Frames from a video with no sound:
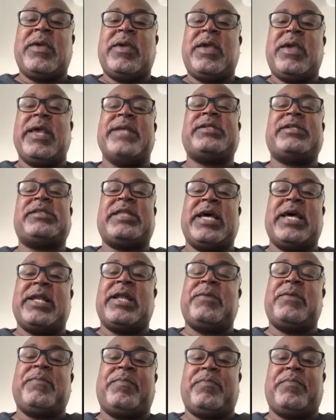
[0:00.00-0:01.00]
instead
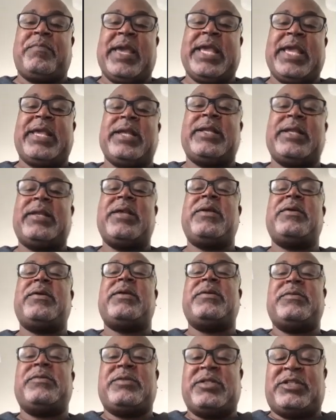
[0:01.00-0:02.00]
of making
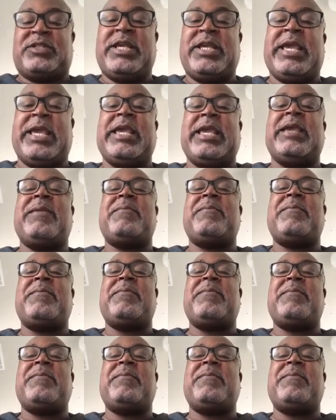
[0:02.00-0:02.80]
the team,